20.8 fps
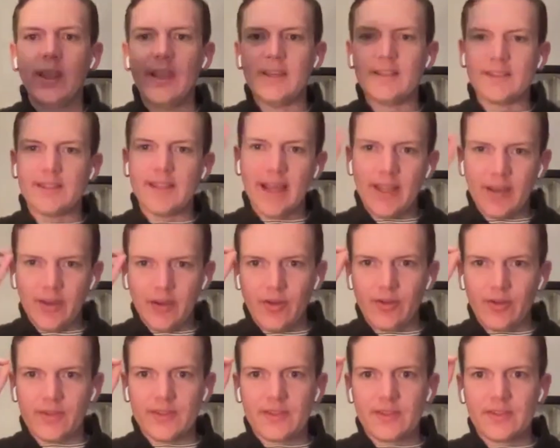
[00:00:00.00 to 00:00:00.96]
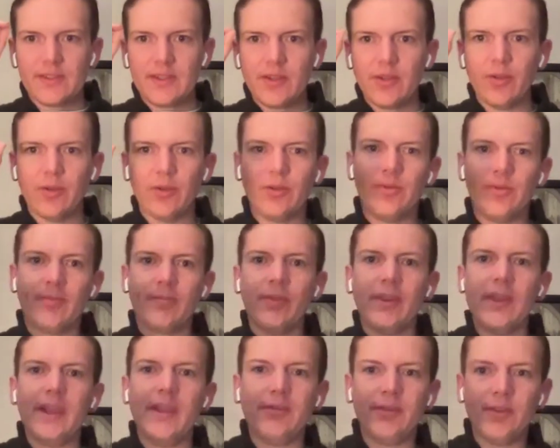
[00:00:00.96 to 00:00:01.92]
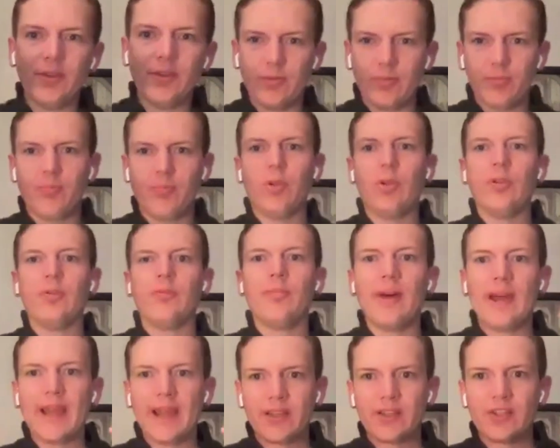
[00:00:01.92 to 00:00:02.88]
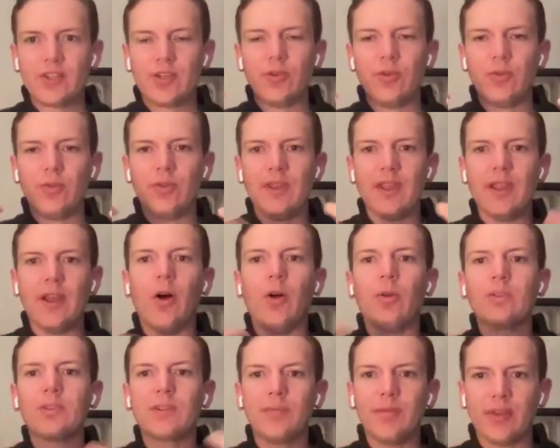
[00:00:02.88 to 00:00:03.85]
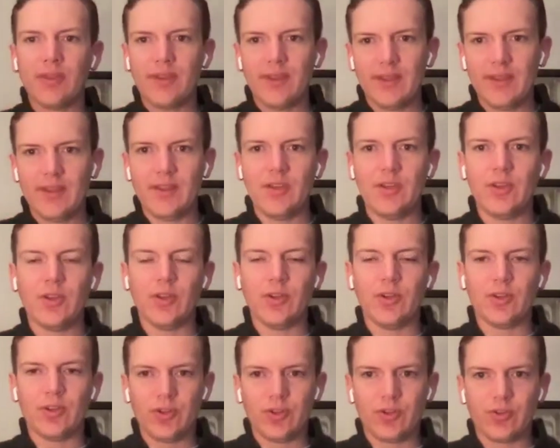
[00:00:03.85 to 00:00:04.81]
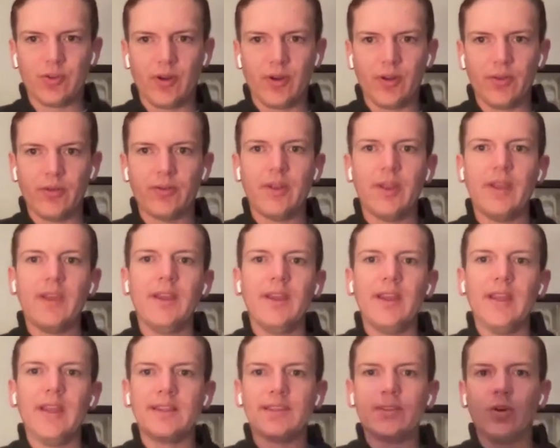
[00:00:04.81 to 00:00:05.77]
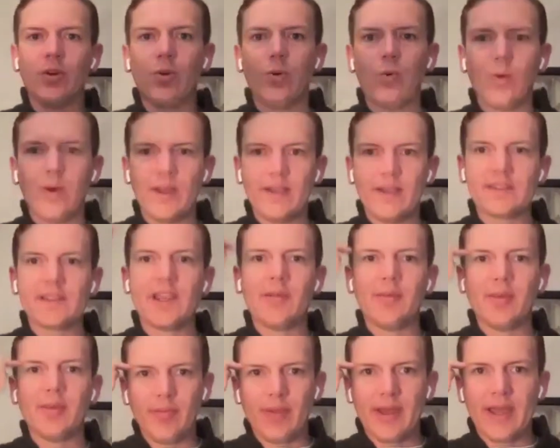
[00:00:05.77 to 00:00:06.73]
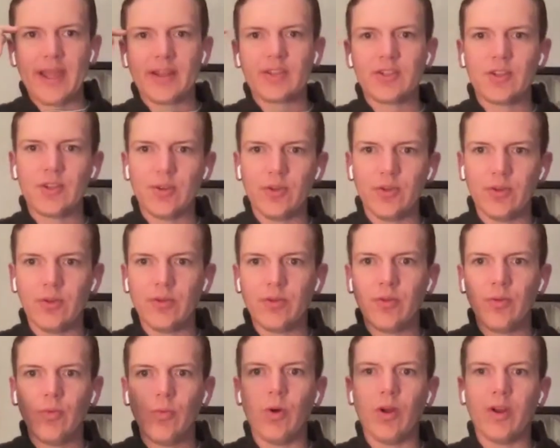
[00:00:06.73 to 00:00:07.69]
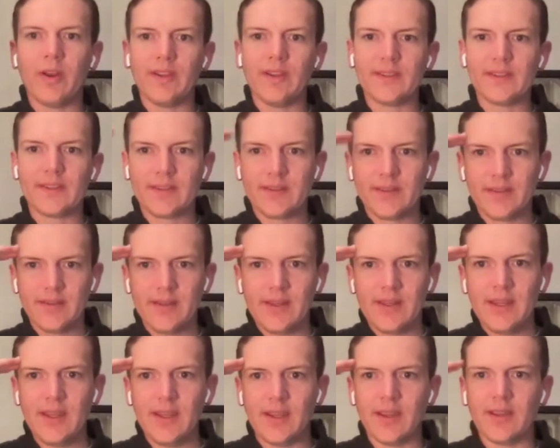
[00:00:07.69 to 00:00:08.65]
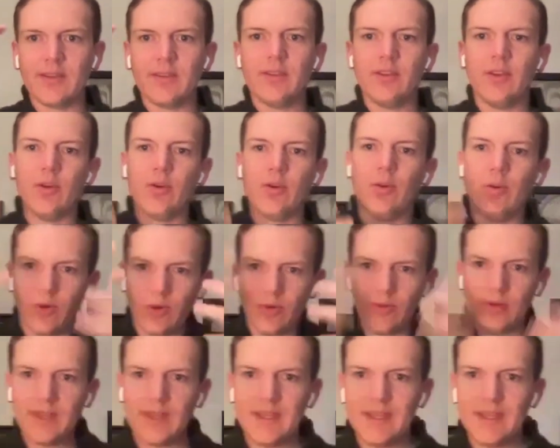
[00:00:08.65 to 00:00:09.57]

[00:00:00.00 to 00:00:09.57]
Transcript: Is that not still, if you pull it back to the ultimate thing that you can control, it's always coming back to what is here, you know, or